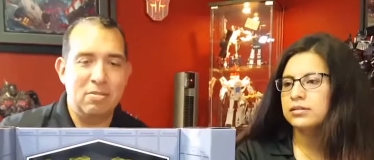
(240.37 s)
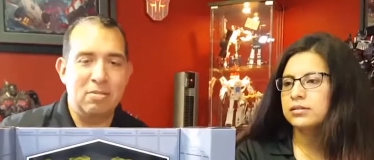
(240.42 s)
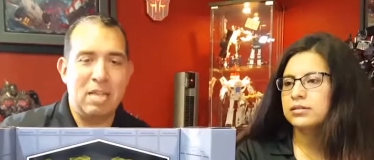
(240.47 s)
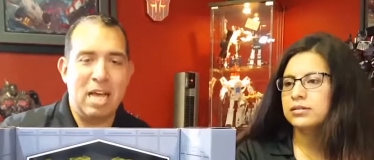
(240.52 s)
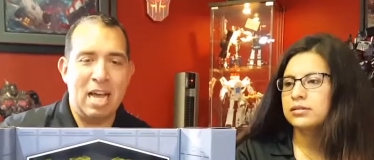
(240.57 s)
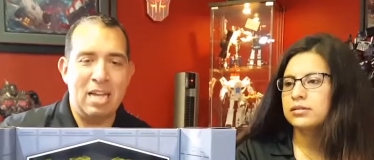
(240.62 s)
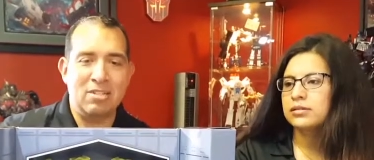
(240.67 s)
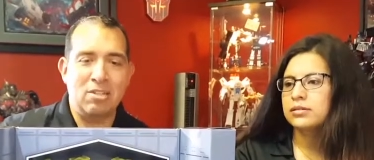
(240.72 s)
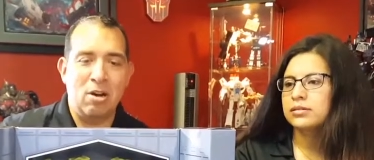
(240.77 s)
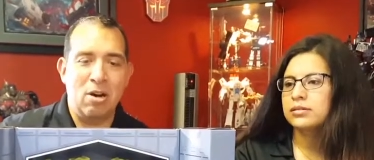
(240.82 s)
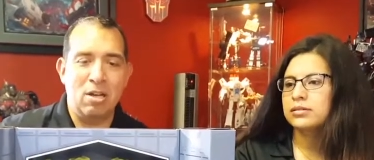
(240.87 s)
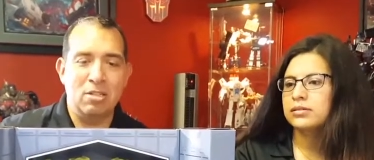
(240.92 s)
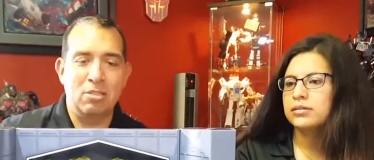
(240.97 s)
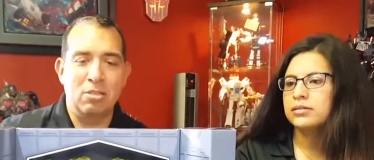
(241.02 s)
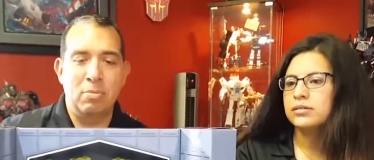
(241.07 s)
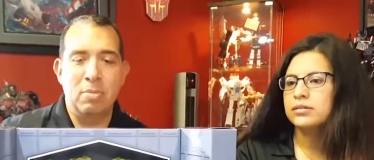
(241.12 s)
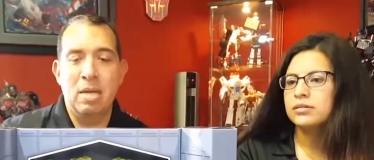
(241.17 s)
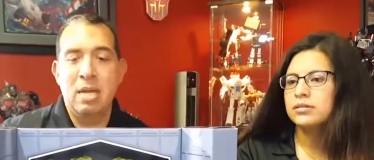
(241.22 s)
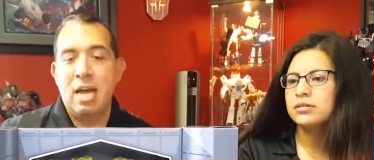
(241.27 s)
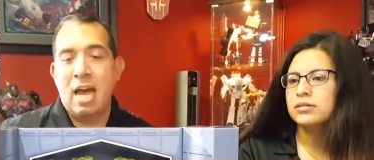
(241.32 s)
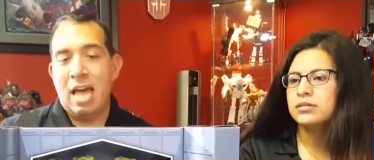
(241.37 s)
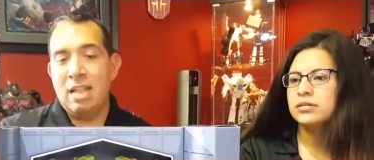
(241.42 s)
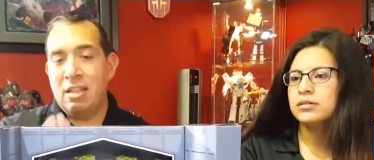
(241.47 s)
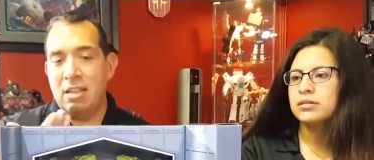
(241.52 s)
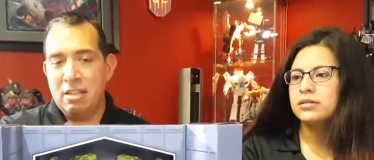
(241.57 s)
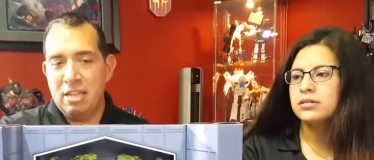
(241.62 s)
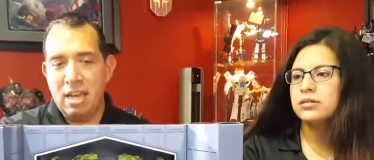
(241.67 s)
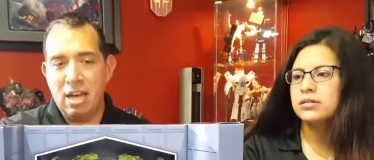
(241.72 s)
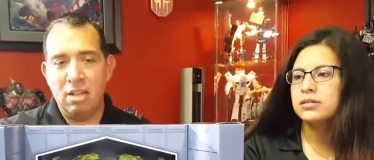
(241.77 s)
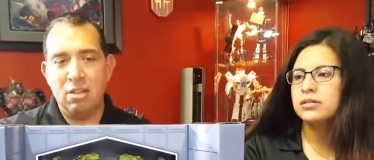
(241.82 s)
Speaker 1: that's awesome. And
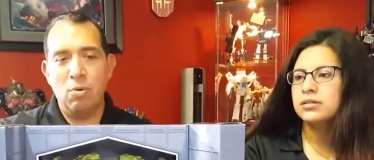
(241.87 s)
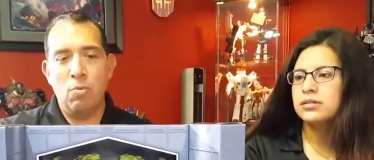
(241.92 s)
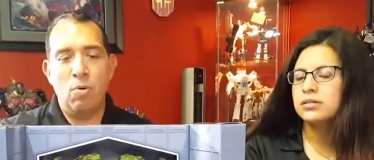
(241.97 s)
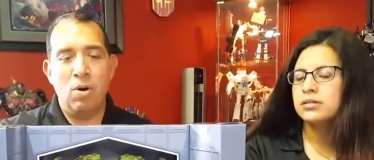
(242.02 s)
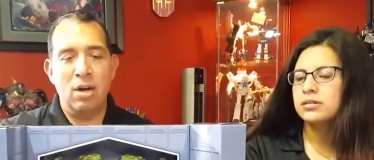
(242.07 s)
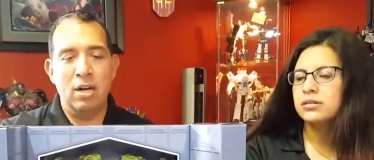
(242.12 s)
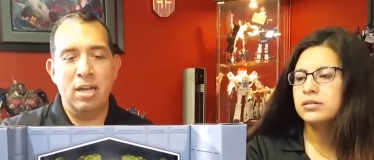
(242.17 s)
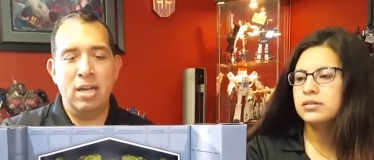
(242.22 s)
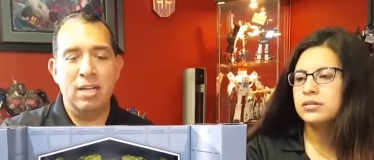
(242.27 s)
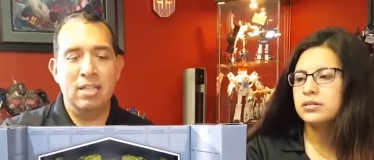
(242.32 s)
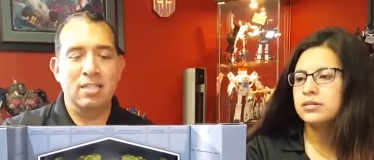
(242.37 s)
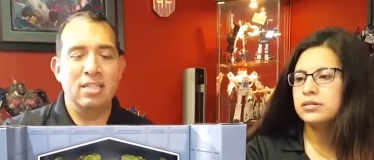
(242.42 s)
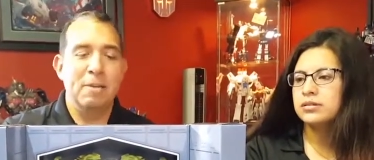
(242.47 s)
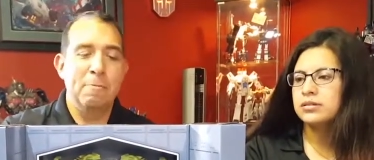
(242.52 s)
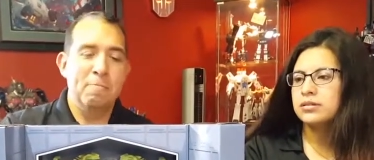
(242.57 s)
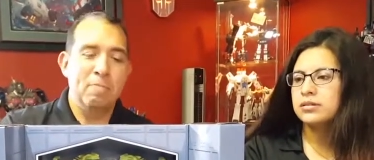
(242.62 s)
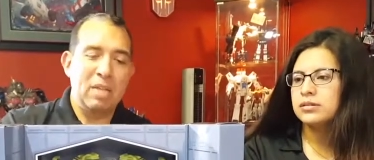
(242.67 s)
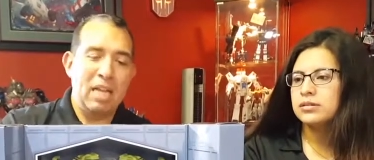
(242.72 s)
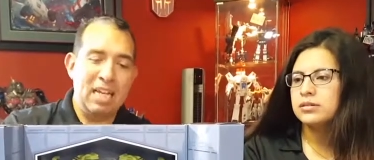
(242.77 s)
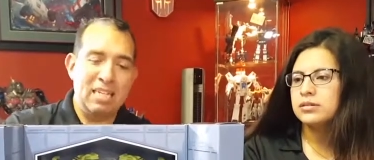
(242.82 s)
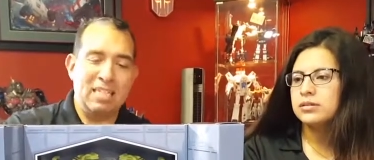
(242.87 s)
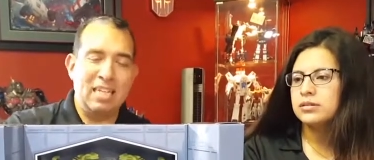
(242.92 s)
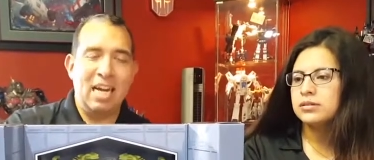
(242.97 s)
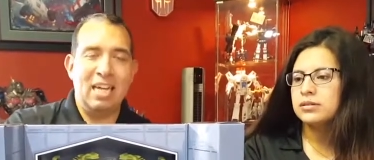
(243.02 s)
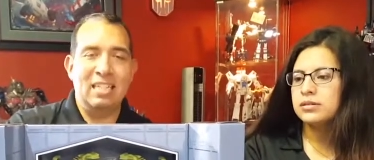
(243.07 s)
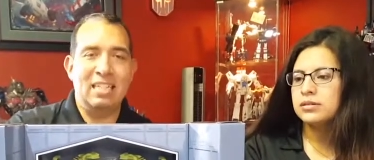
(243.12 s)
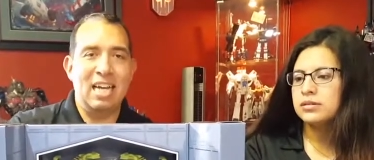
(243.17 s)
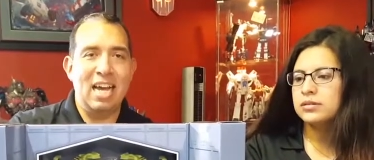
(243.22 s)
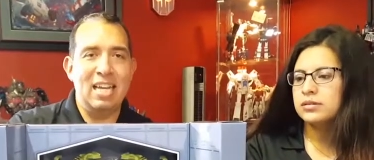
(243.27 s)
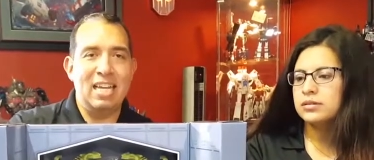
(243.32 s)
then the other one is it's
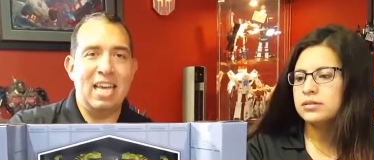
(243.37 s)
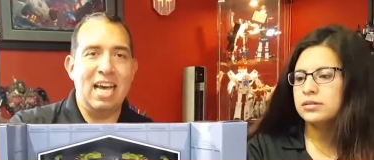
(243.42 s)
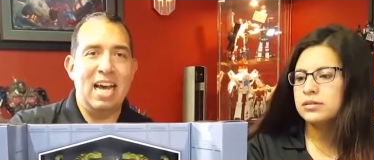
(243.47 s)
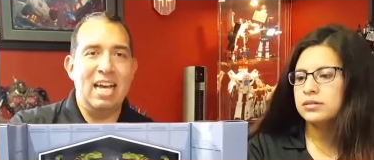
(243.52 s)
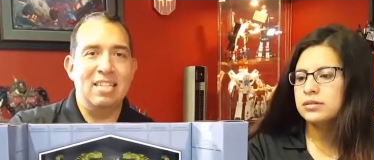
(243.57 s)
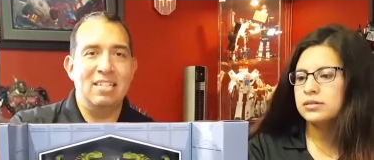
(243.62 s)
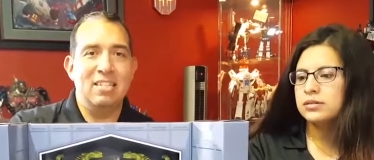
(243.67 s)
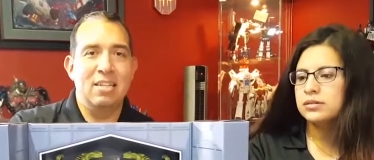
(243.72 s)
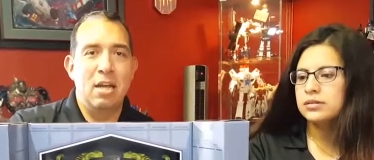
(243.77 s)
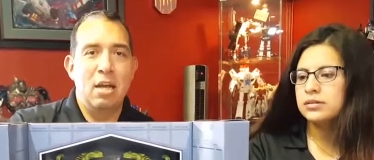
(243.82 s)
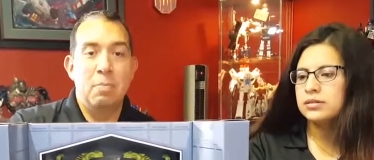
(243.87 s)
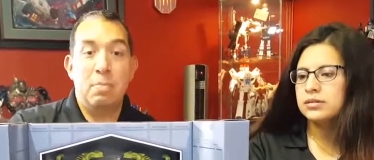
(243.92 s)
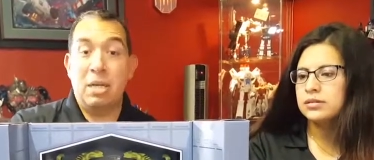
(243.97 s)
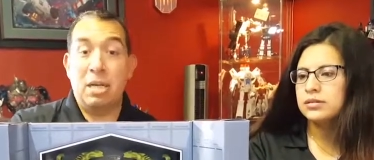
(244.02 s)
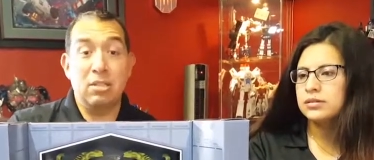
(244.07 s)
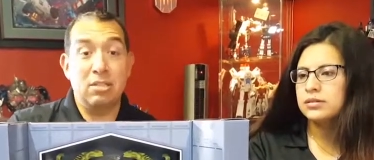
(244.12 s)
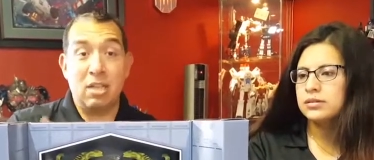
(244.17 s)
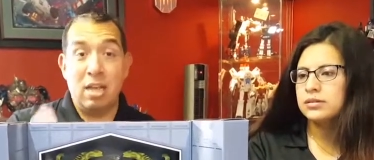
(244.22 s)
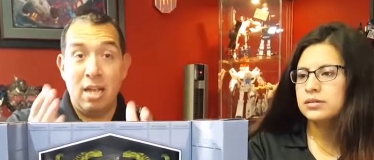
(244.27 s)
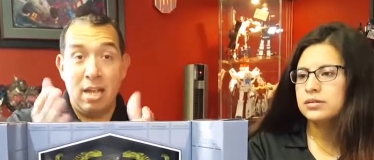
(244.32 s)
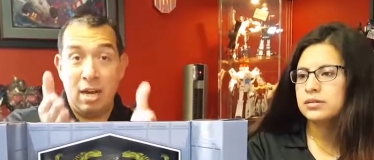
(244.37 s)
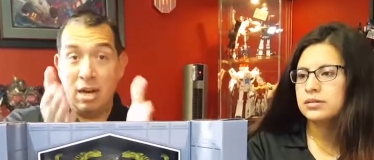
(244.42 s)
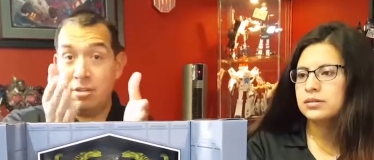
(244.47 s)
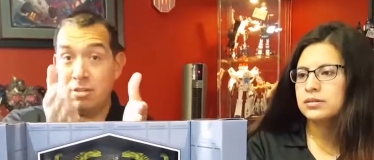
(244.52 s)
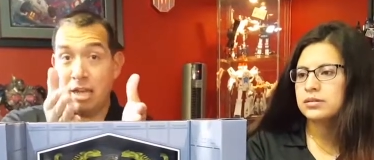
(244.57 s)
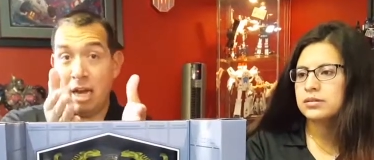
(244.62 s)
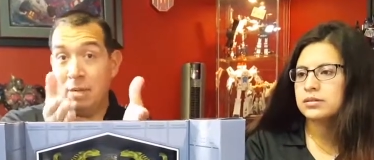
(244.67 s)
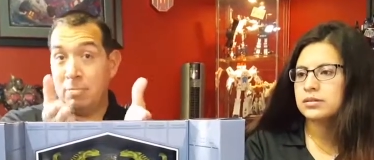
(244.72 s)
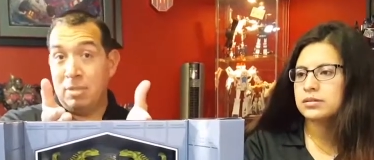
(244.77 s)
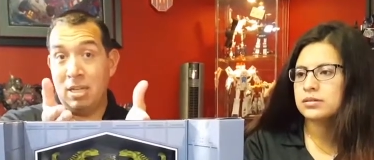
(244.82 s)
not diecast because
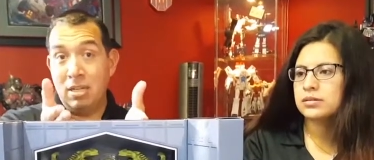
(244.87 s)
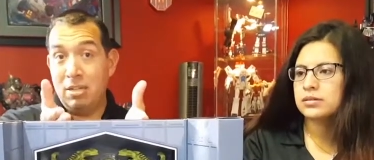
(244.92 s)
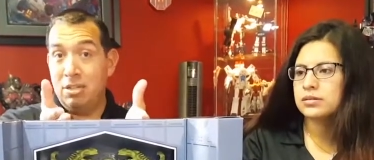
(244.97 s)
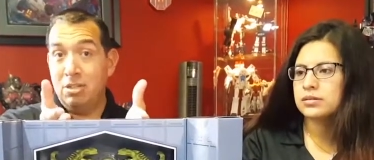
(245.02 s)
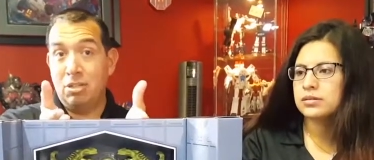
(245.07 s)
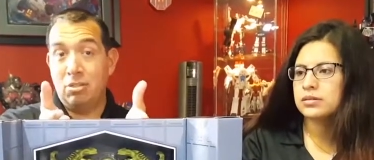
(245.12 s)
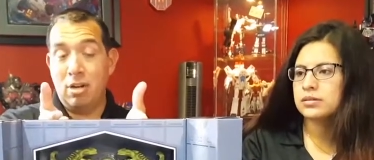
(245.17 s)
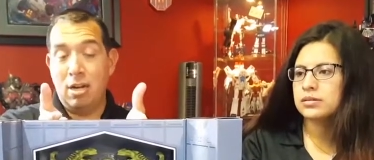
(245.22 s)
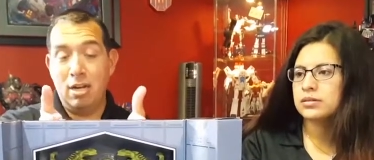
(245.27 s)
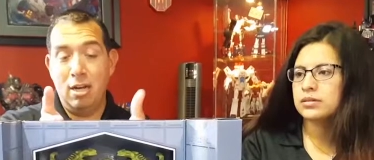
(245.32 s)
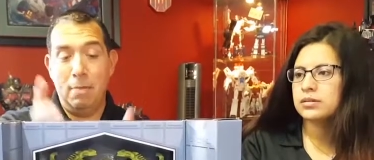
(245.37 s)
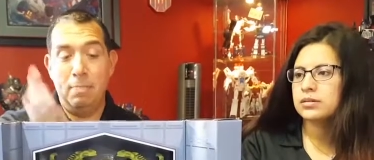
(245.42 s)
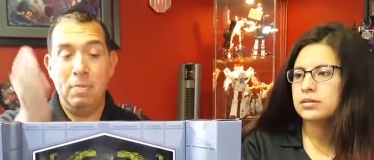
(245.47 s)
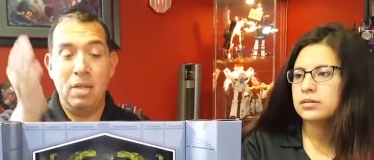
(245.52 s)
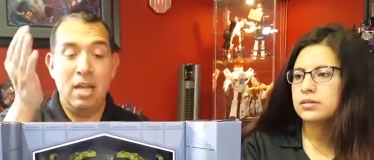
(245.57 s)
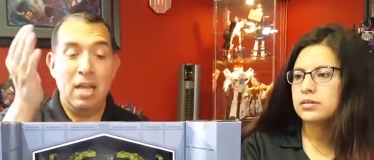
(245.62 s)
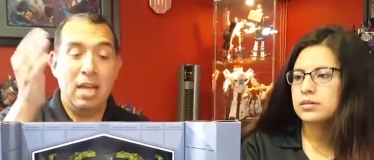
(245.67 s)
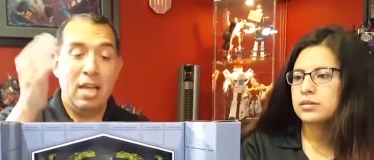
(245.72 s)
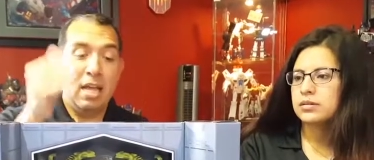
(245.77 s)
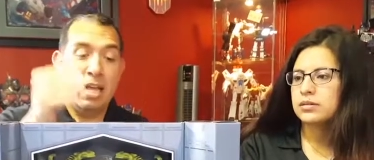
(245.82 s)
here's I'm telling you straight up,